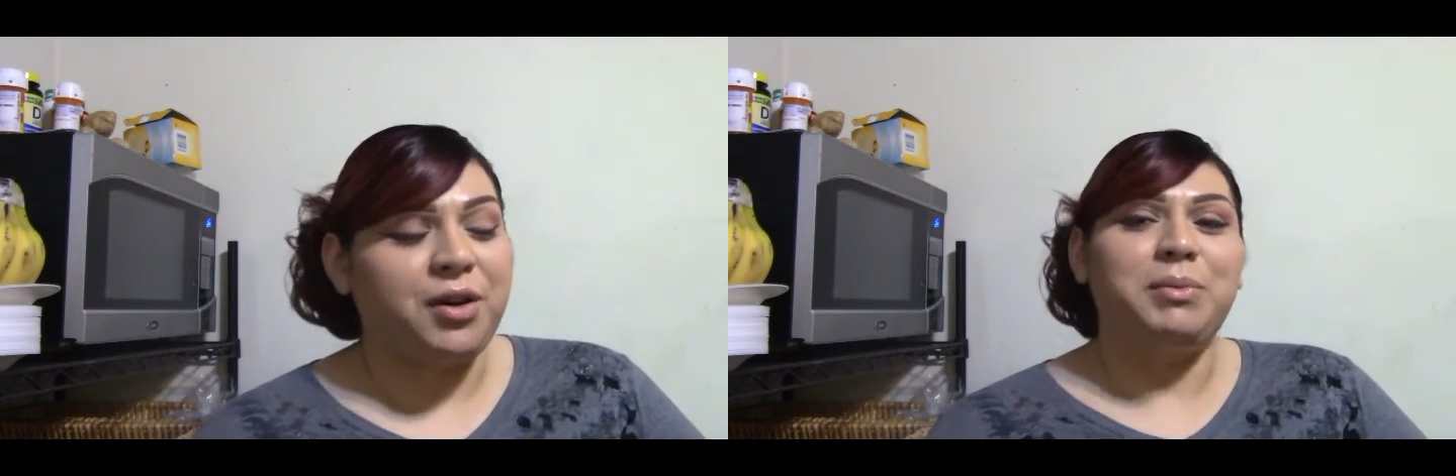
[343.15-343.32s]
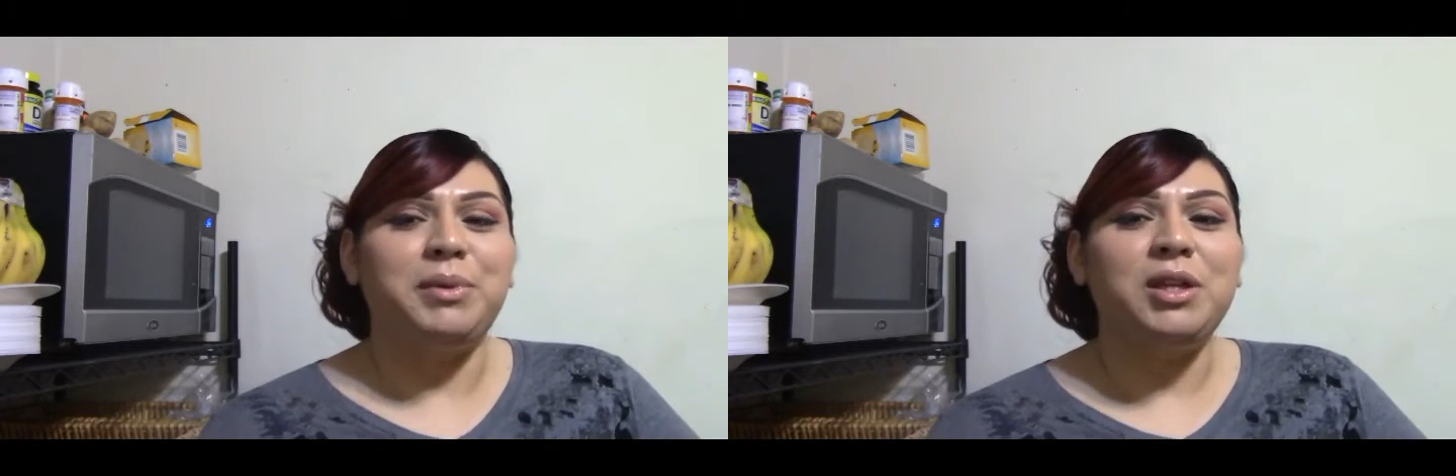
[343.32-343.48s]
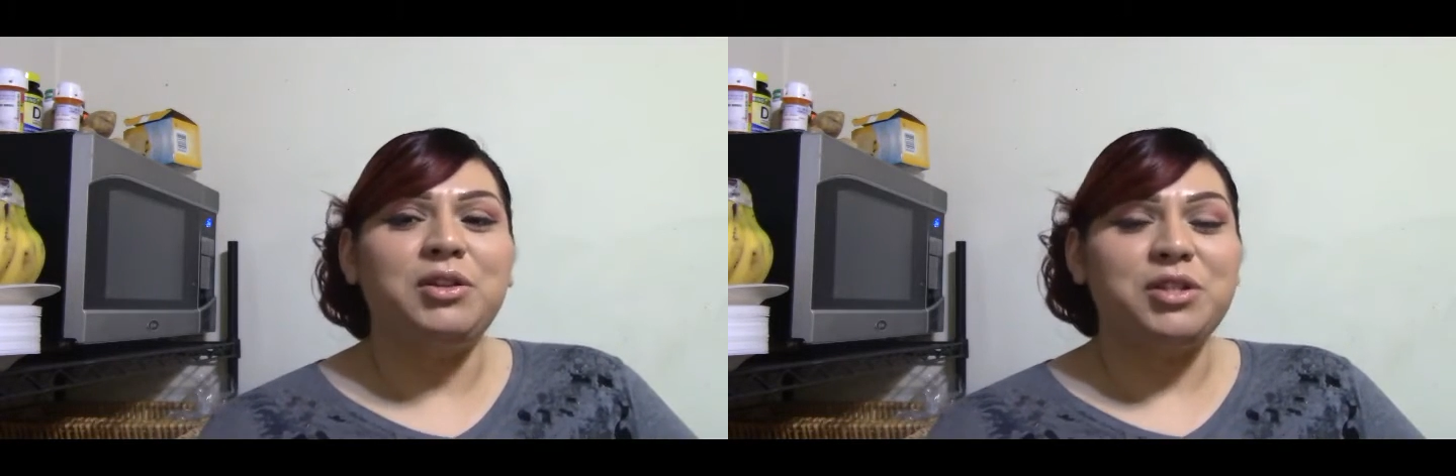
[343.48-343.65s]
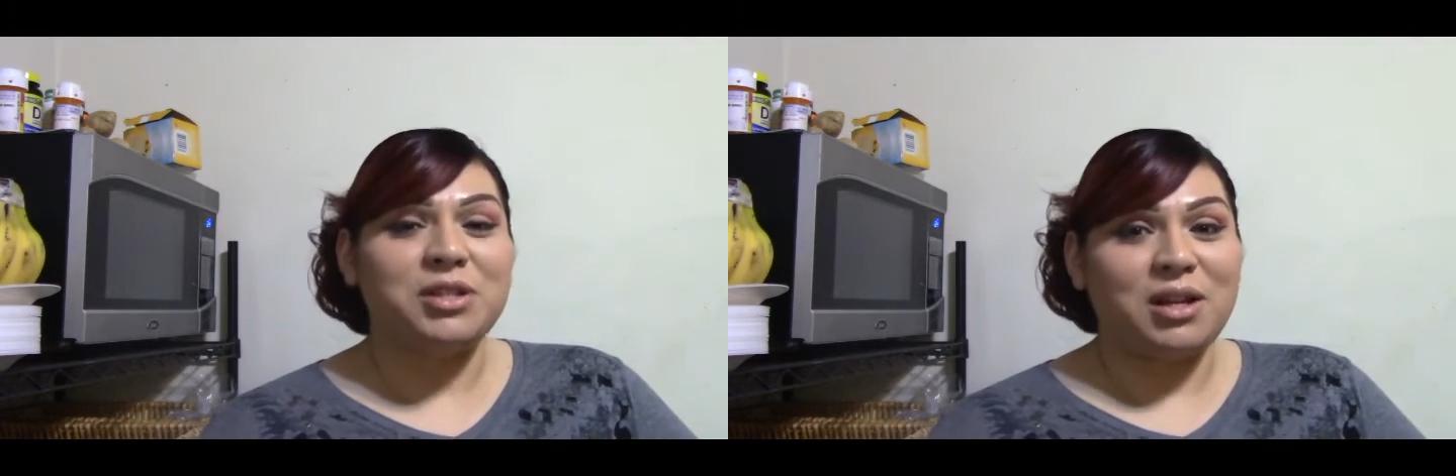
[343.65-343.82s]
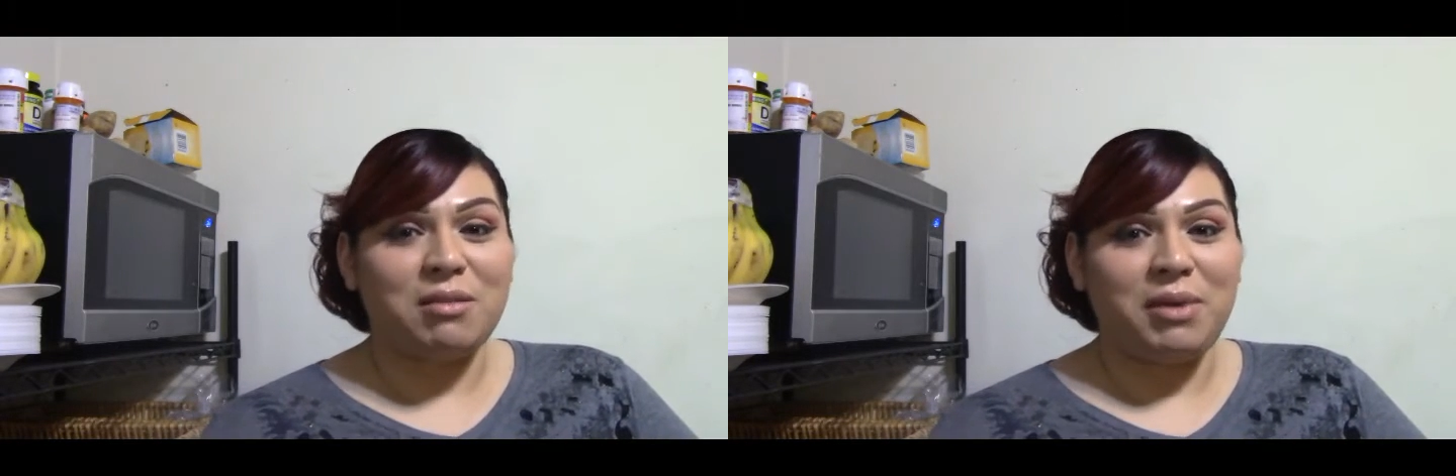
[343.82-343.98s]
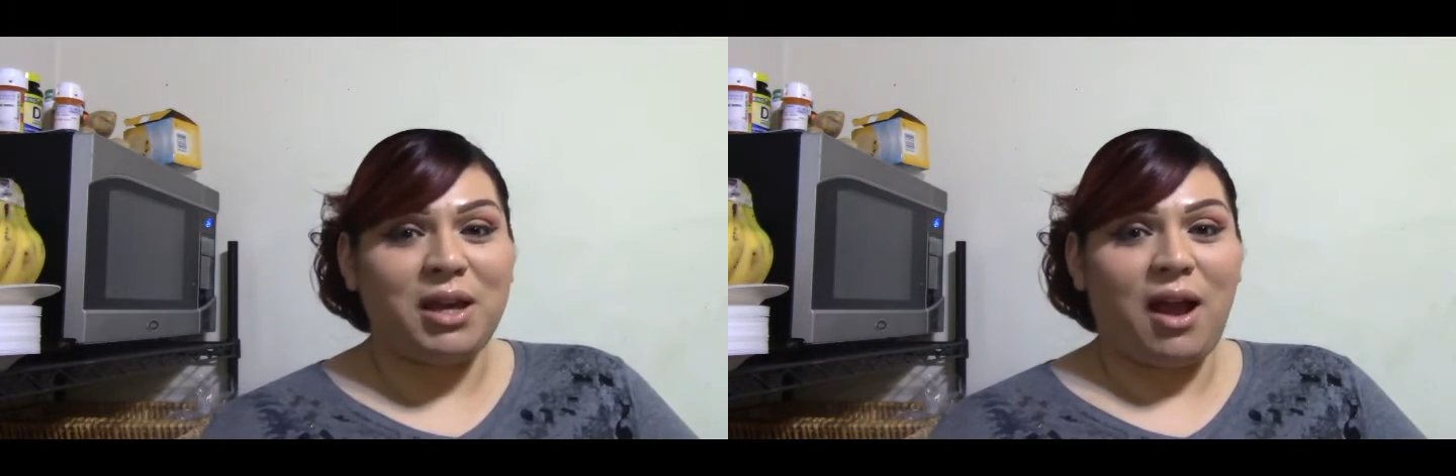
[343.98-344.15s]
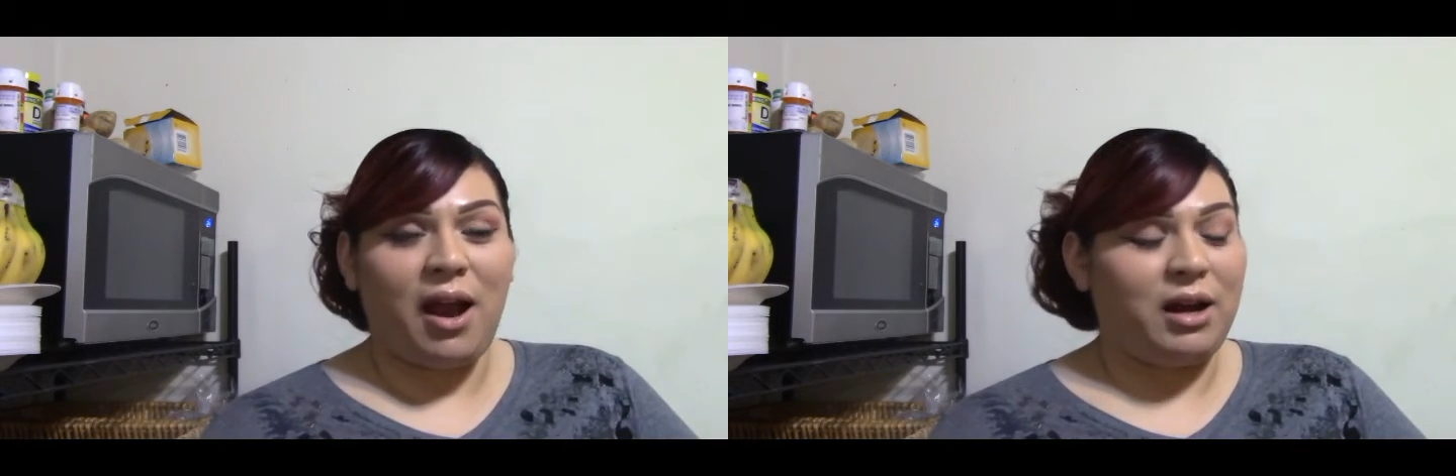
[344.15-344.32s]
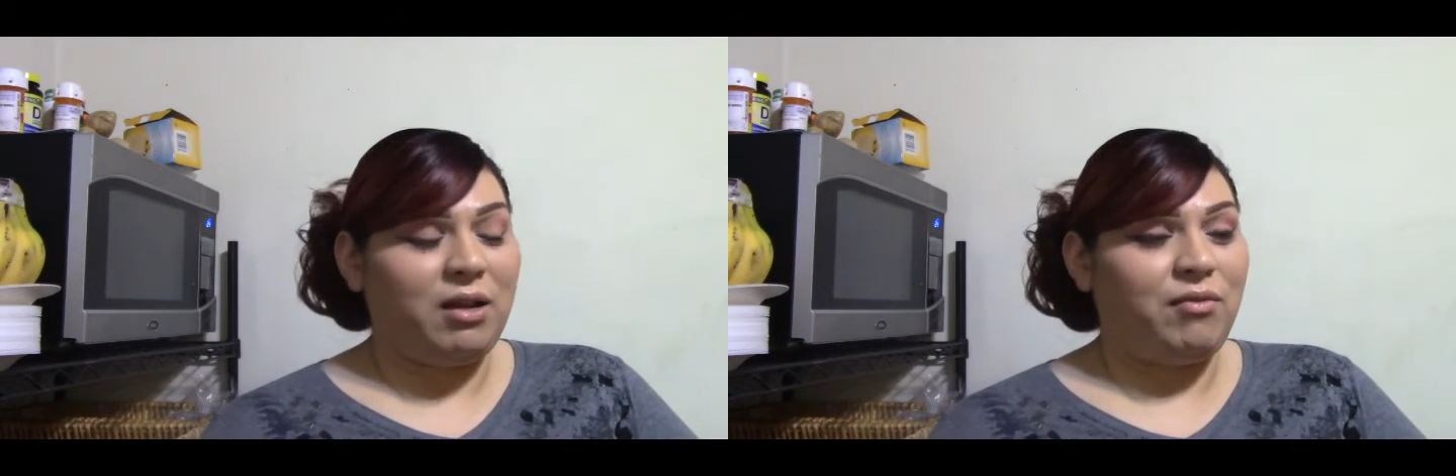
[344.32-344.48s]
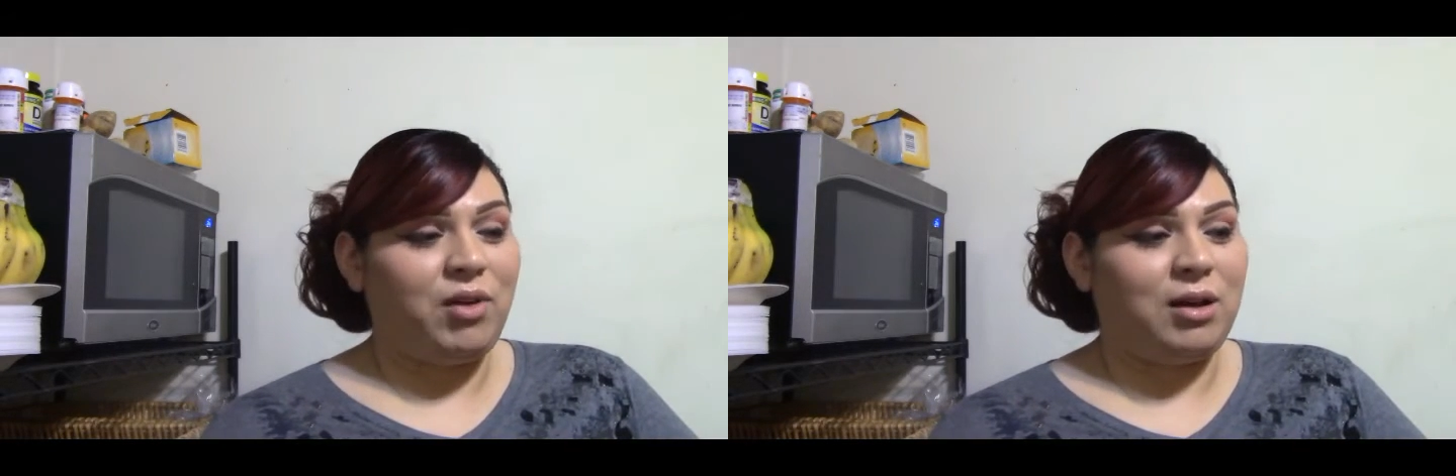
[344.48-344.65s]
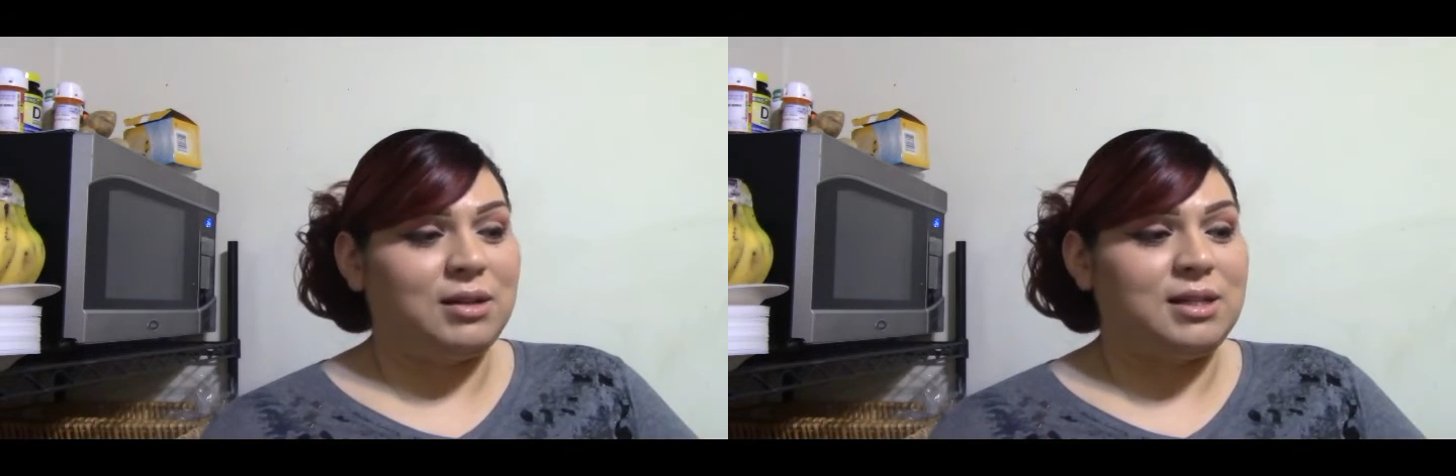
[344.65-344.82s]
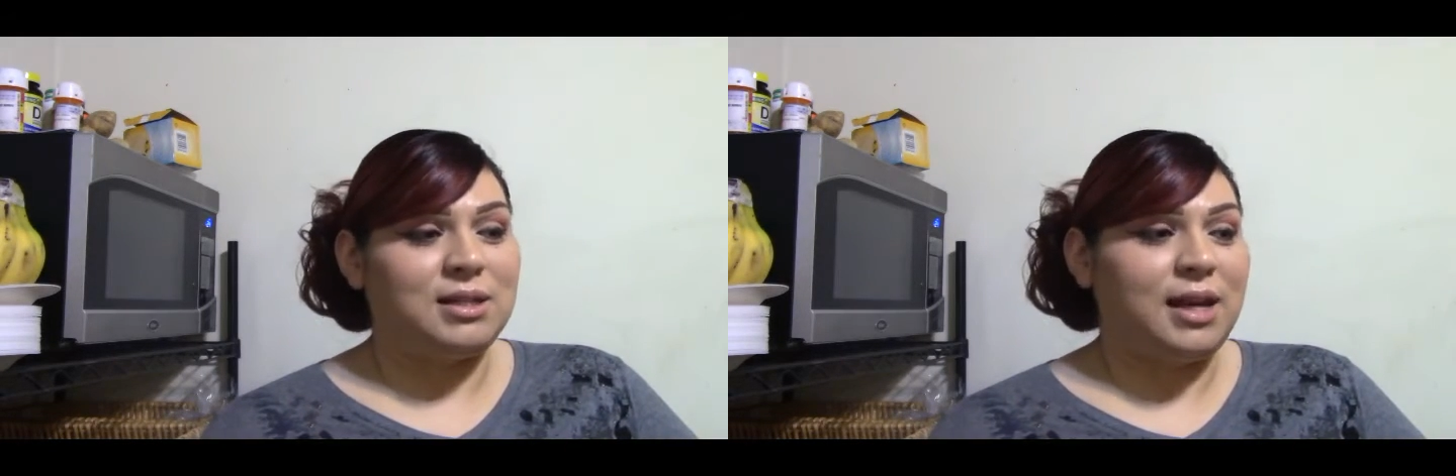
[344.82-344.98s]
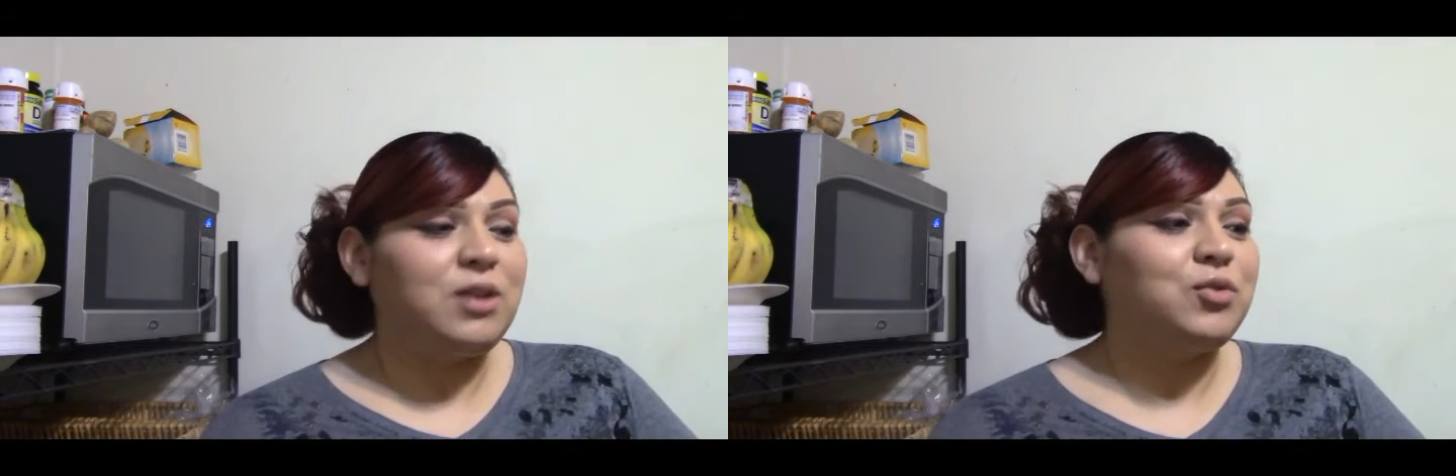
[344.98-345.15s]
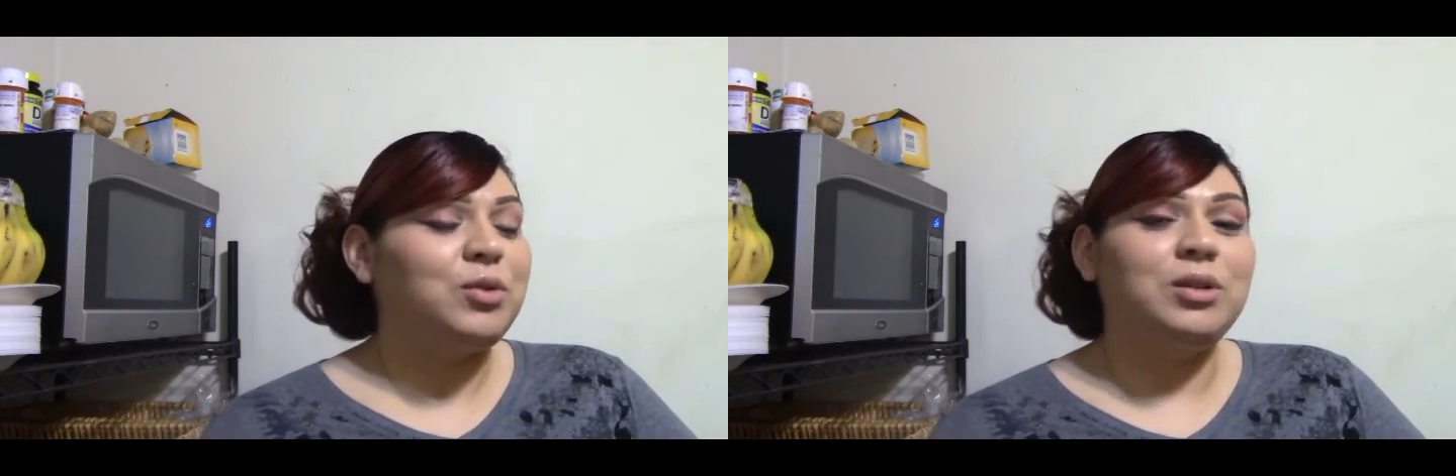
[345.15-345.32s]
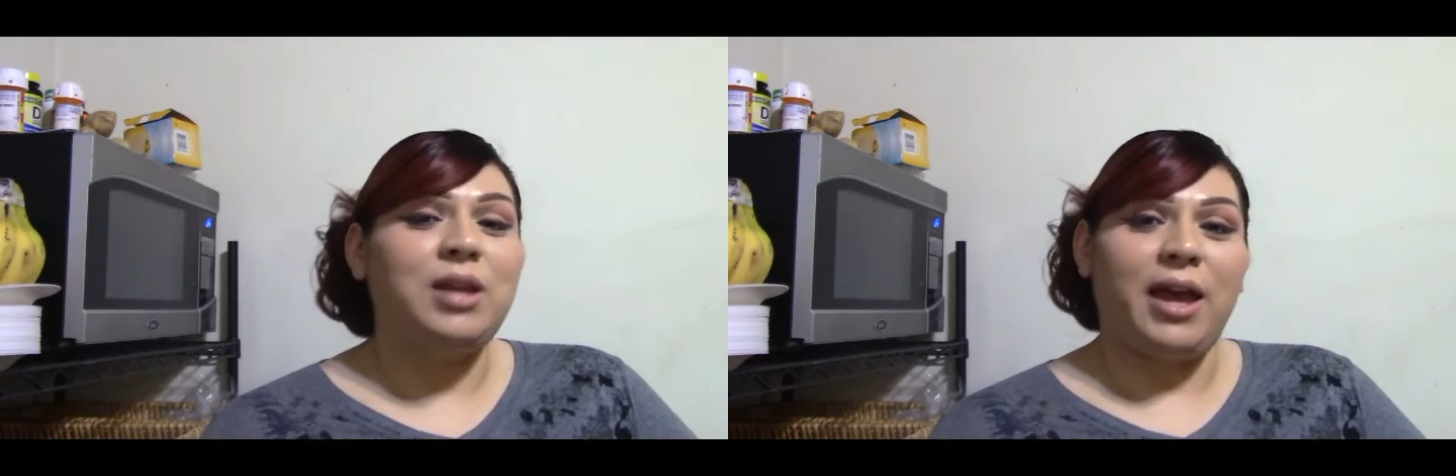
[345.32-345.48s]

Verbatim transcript: but they're just going to be kind of non-scheduled,